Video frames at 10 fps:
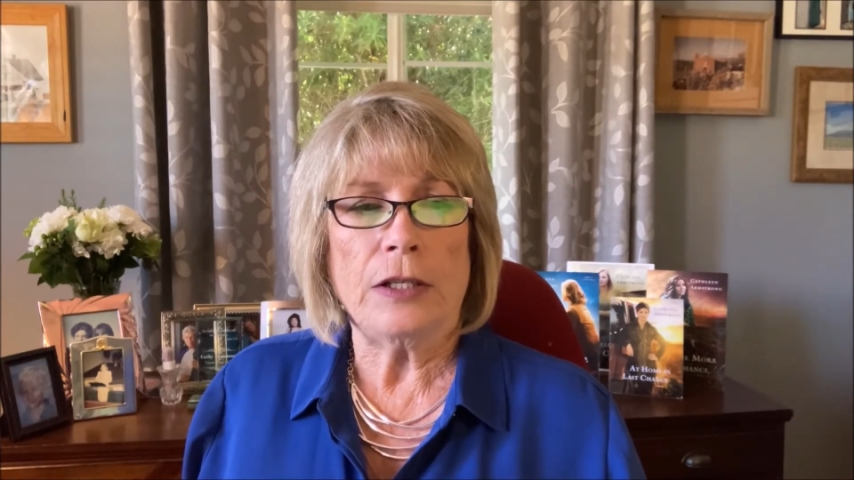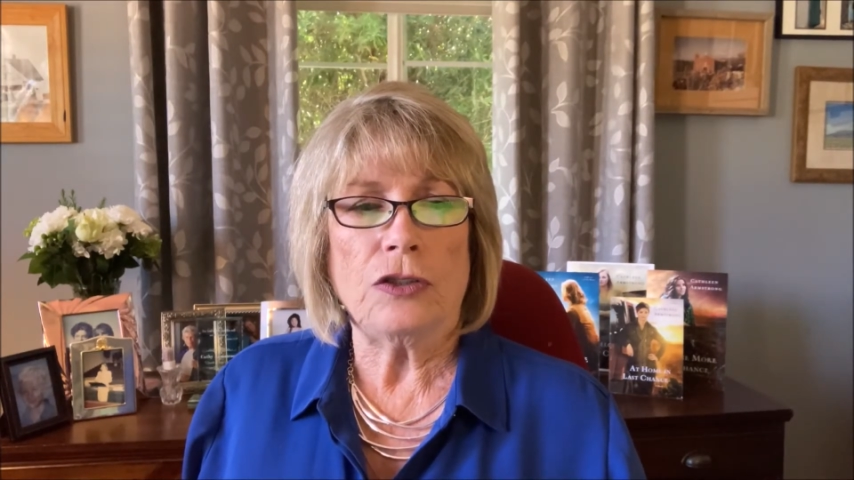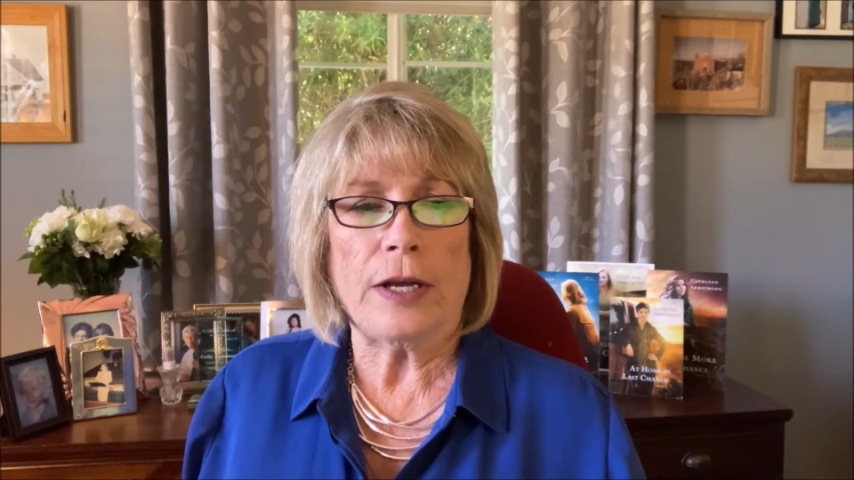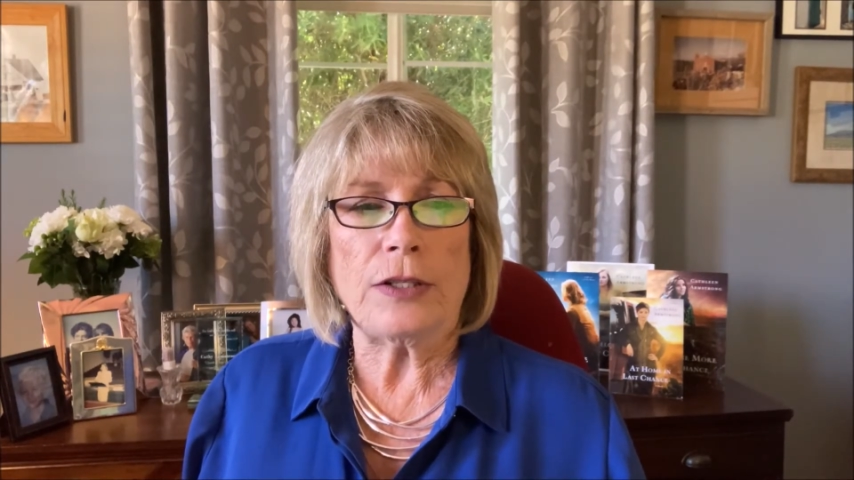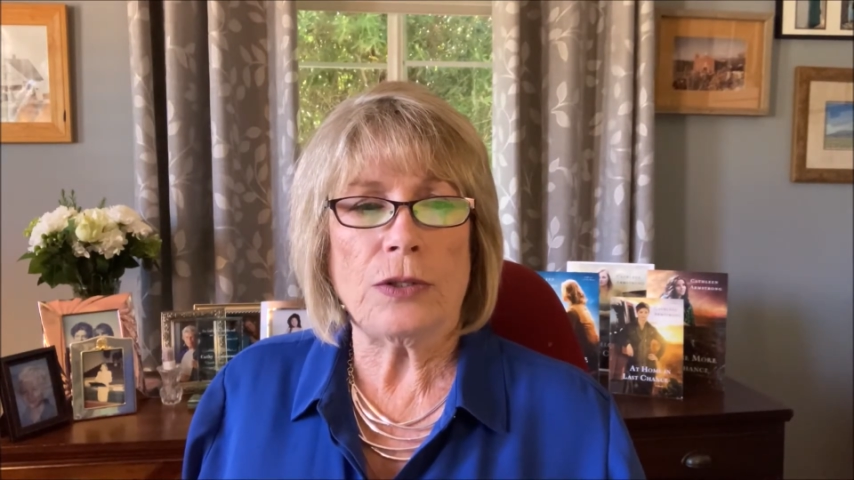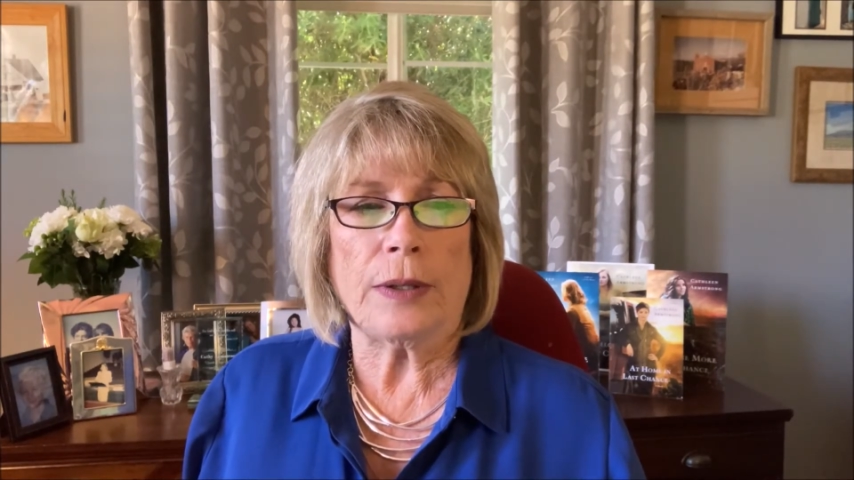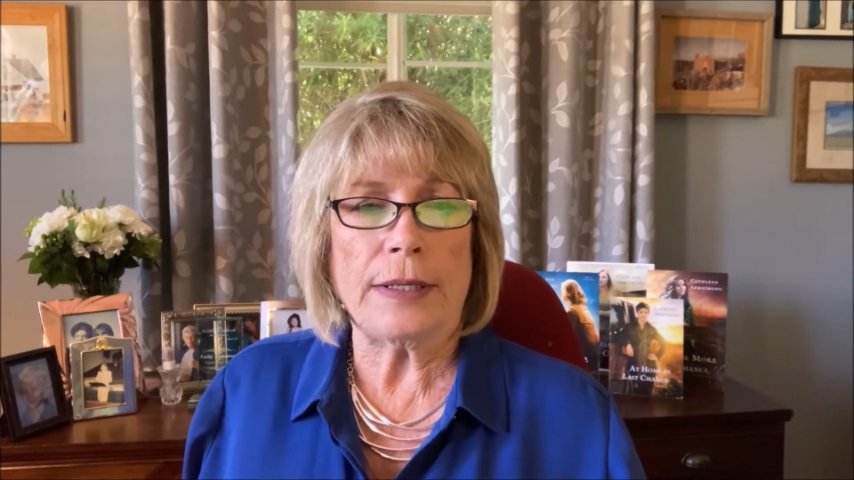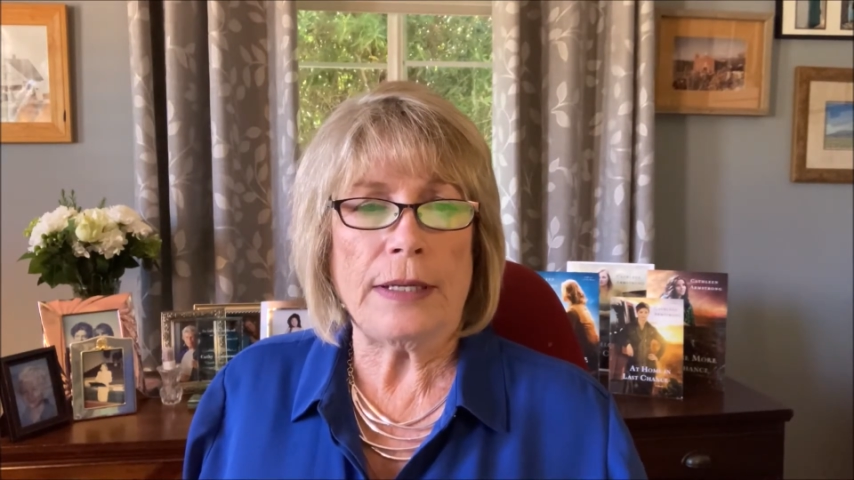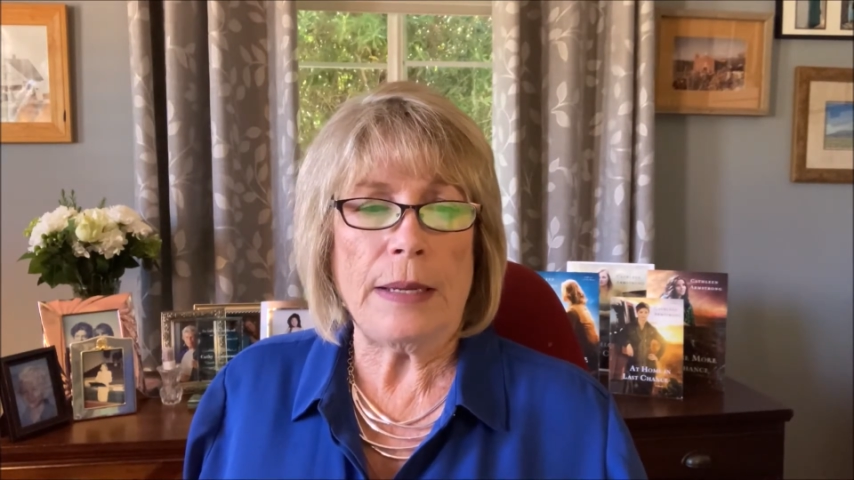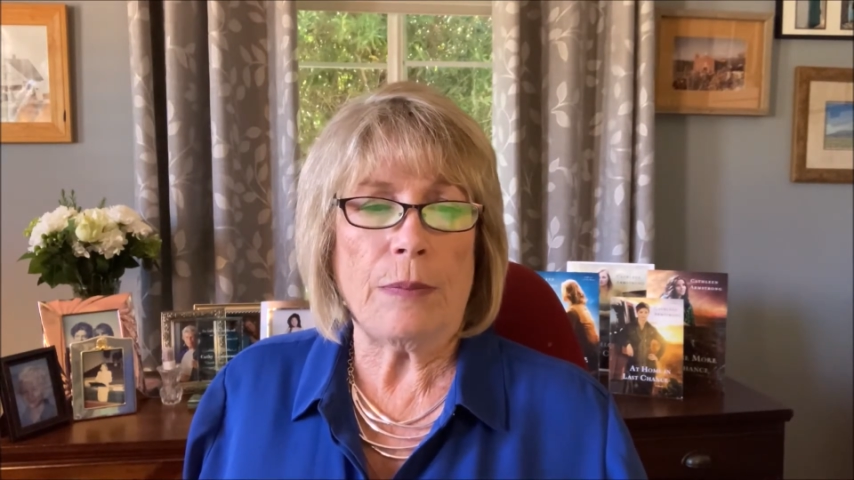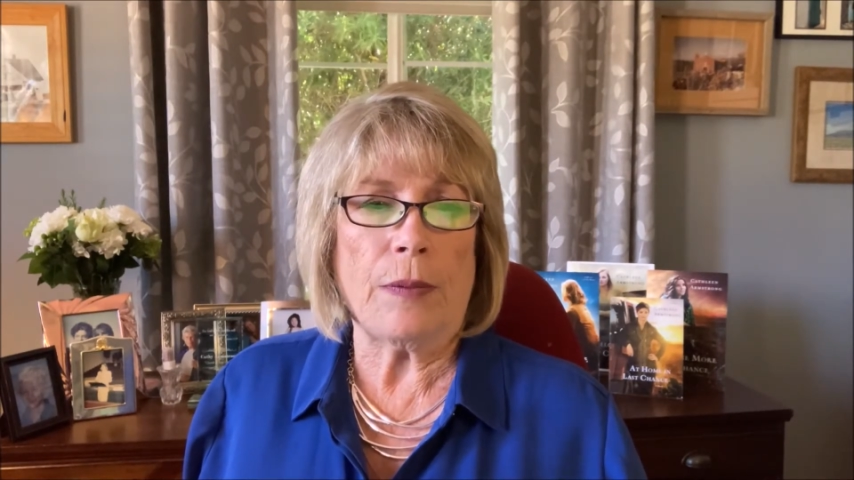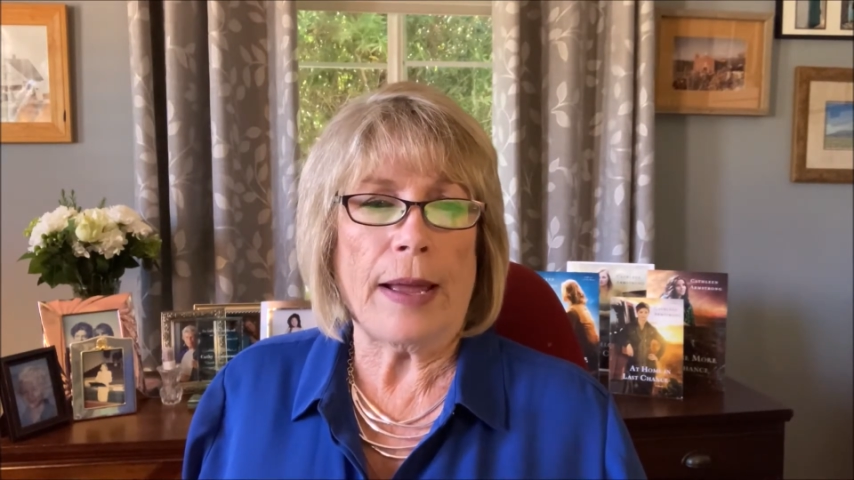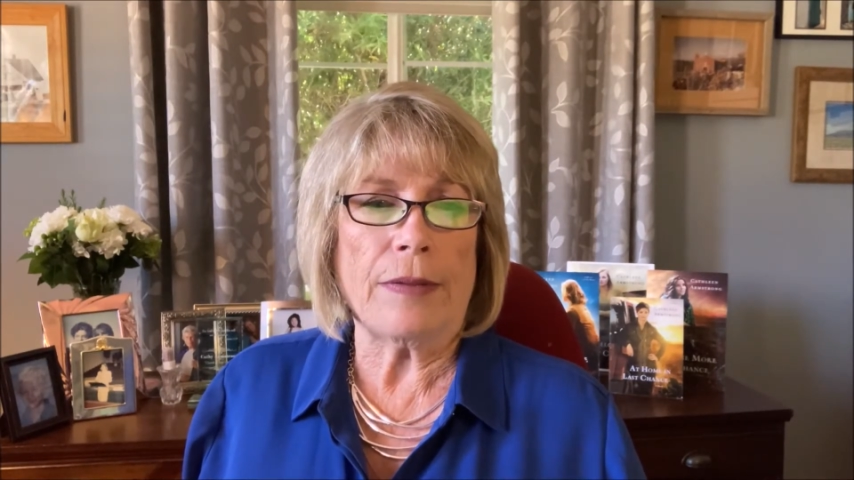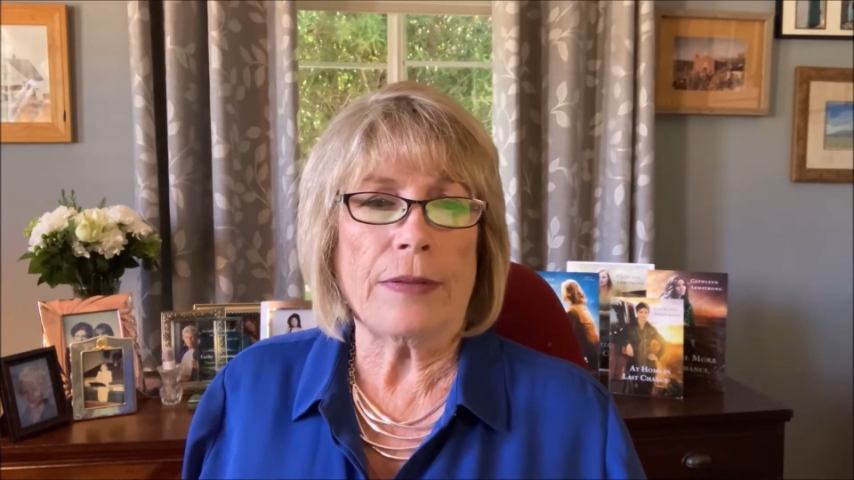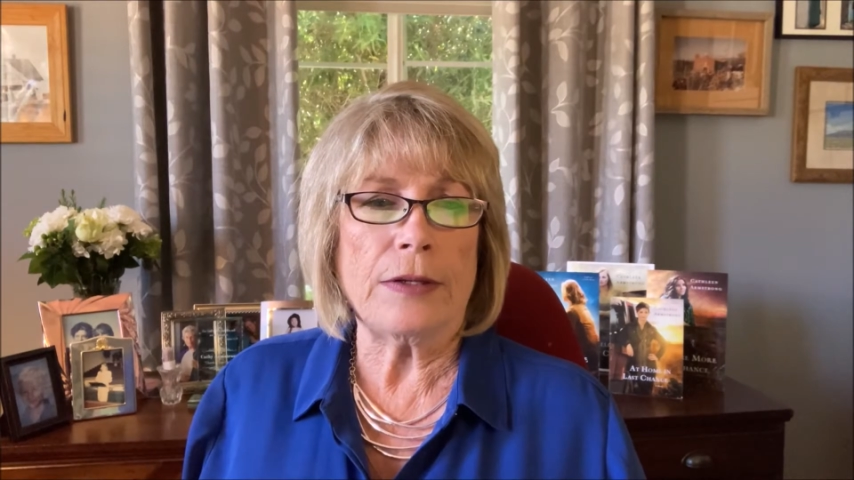Jess took a deep breath